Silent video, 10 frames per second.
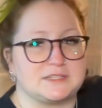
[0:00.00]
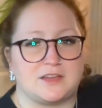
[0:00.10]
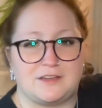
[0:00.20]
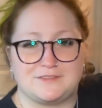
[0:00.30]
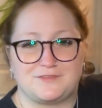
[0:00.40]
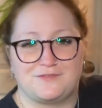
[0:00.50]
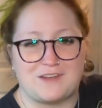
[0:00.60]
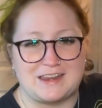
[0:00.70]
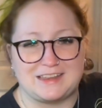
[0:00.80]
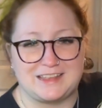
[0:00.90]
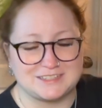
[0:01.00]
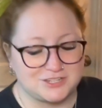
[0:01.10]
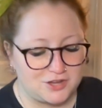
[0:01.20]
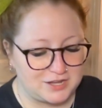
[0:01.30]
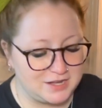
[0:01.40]
SAL I finally get
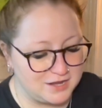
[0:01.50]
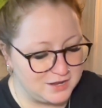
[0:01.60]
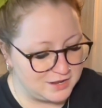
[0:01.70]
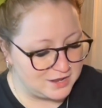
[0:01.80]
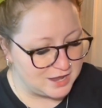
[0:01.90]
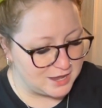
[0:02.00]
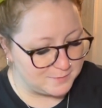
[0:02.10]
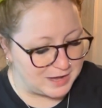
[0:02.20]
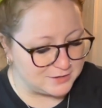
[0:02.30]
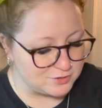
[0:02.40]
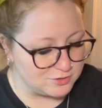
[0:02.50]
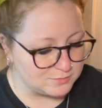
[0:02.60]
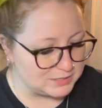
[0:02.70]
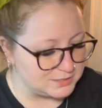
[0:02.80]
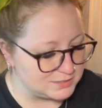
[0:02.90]
started. I
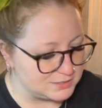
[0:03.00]
normally